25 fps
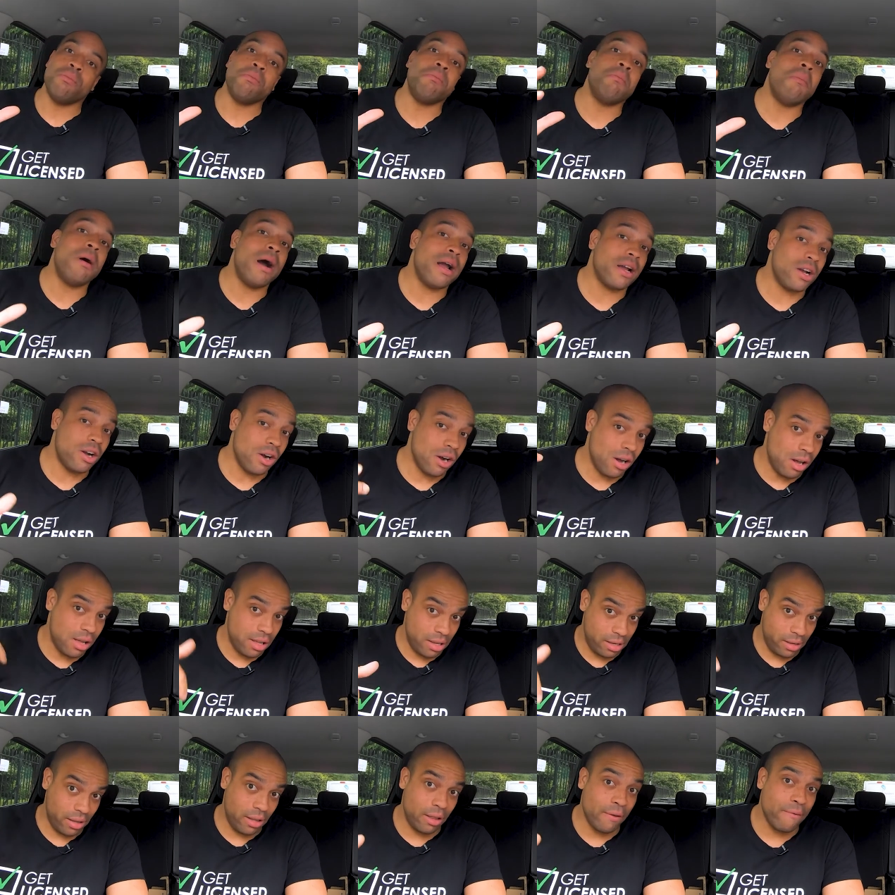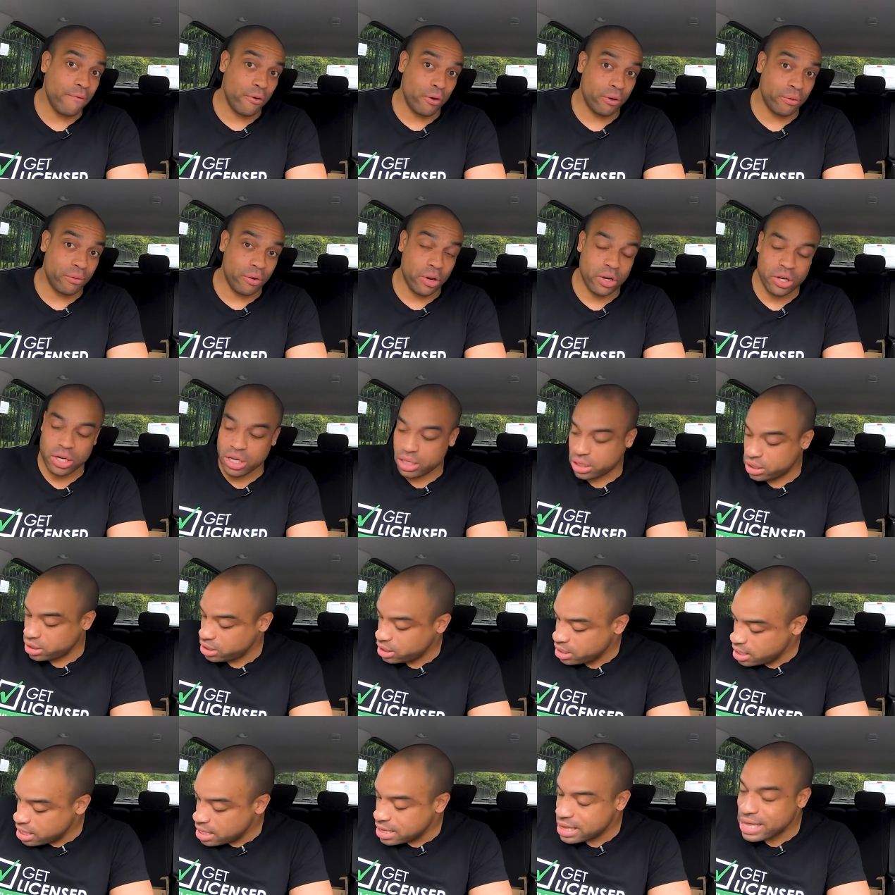on my car, Ford
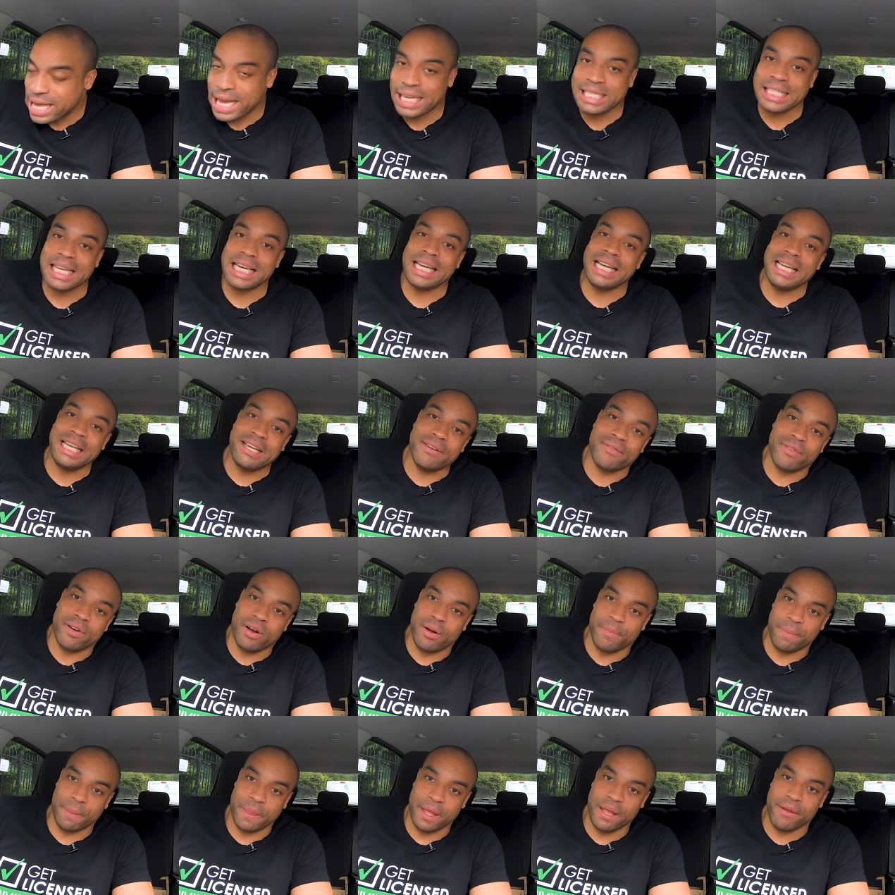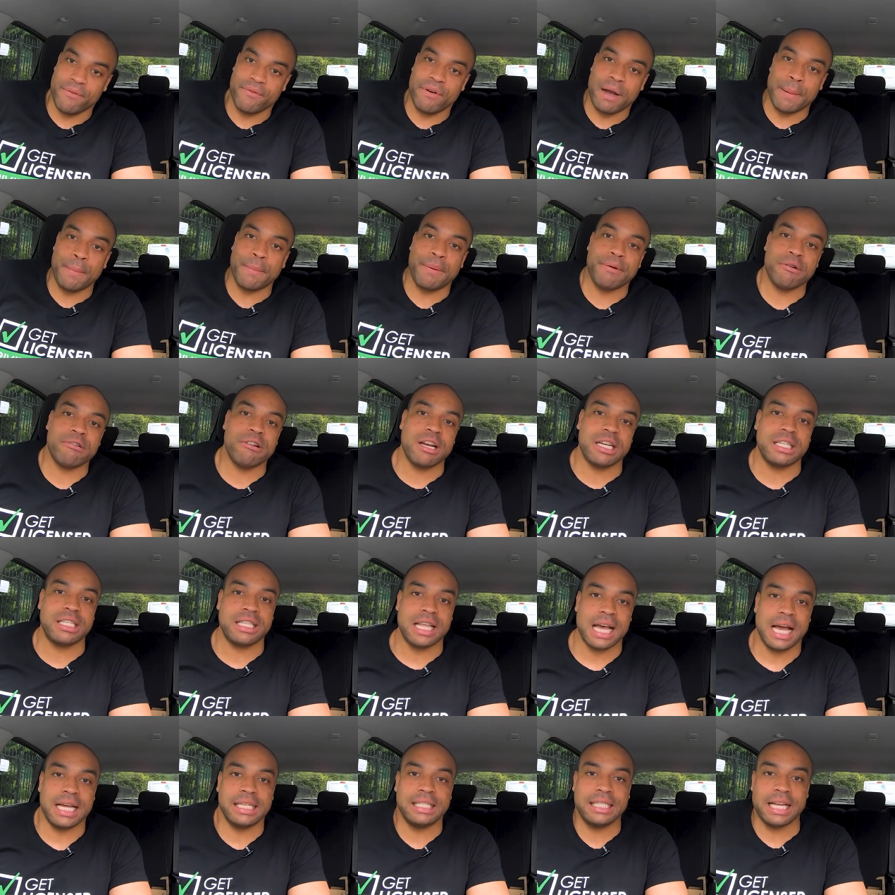Focus, there's a lever. If I press
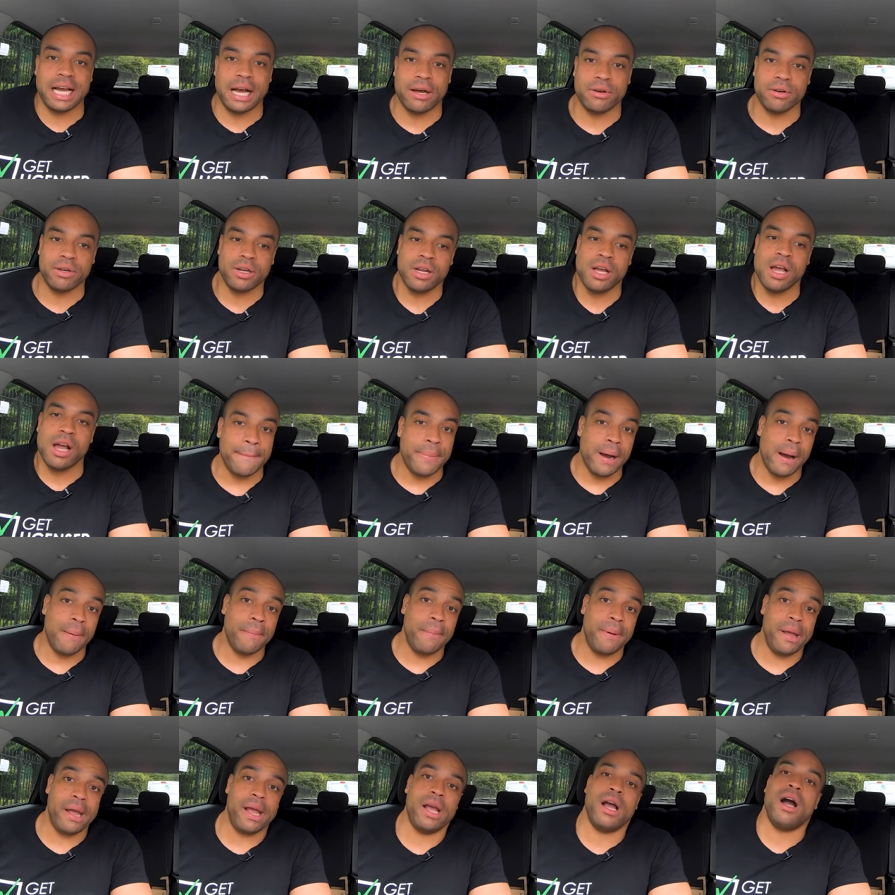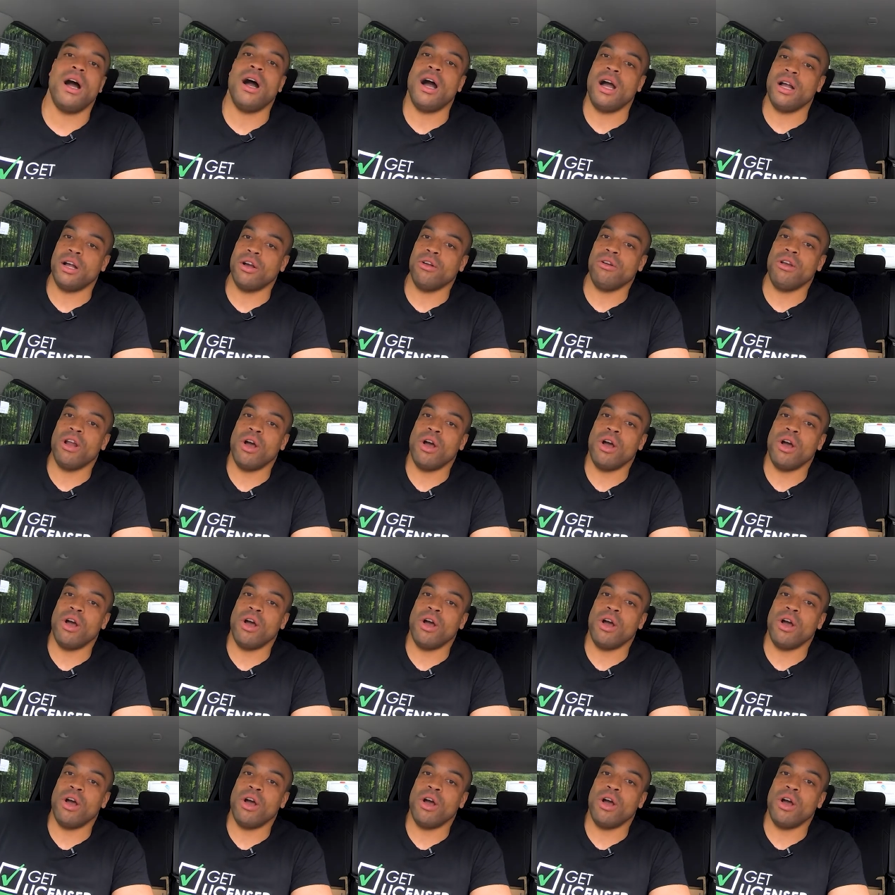that down and pump it, I go